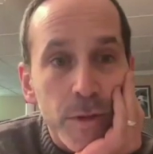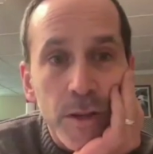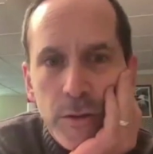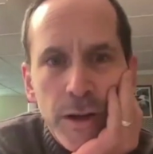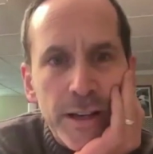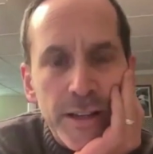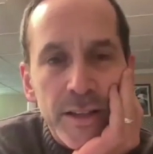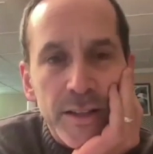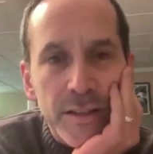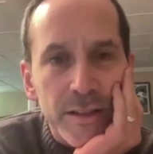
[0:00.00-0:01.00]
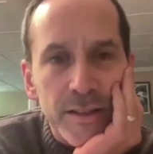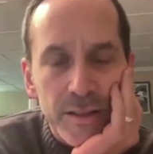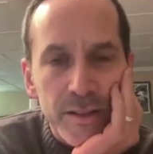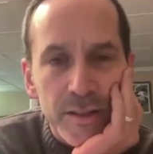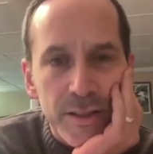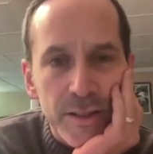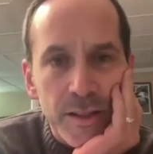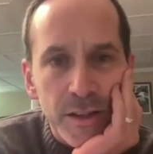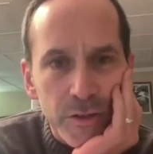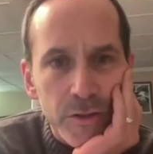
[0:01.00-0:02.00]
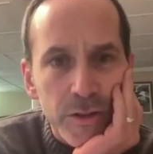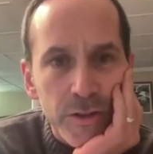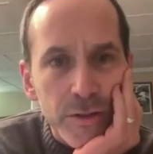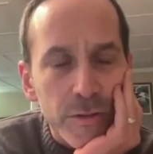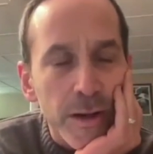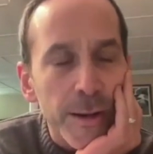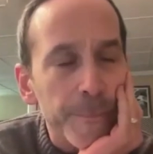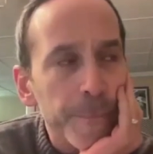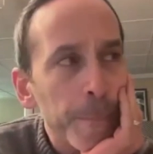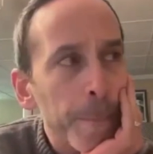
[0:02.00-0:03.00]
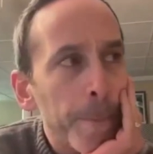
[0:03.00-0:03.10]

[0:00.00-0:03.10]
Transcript: in the United States, at least since the 1600s, right?